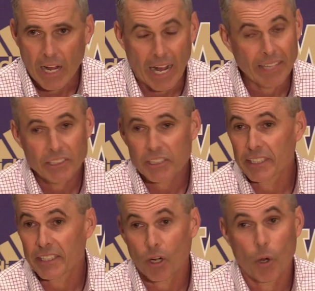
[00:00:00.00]
I just
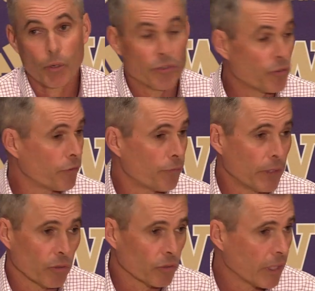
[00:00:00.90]
think it always just
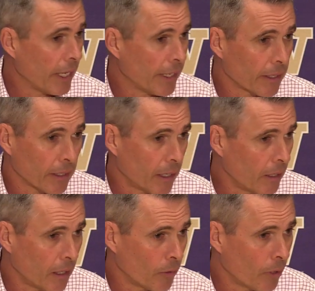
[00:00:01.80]
feels like,
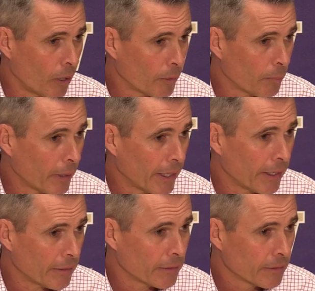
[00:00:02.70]
are we
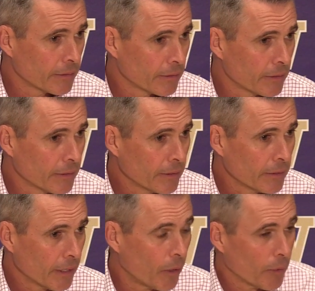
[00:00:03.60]
playing,
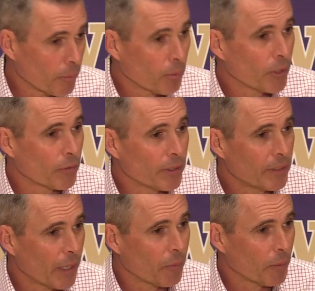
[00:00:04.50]
are we improving?
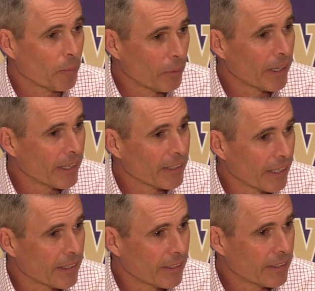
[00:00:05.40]
And we're playing
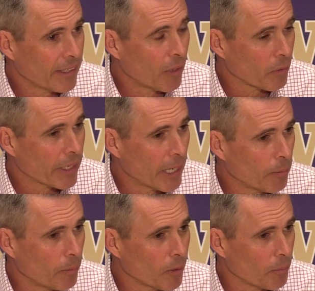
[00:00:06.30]
like how we're
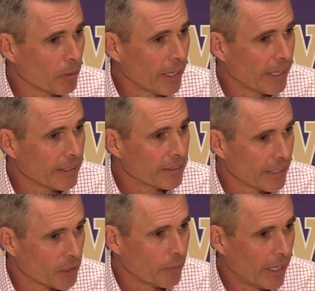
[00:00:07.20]
capable of playing.
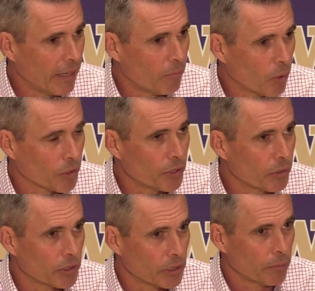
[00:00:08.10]
Like, do we have more
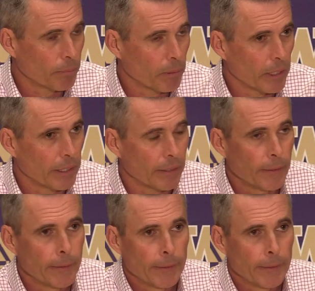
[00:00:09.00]
to us? Do we play?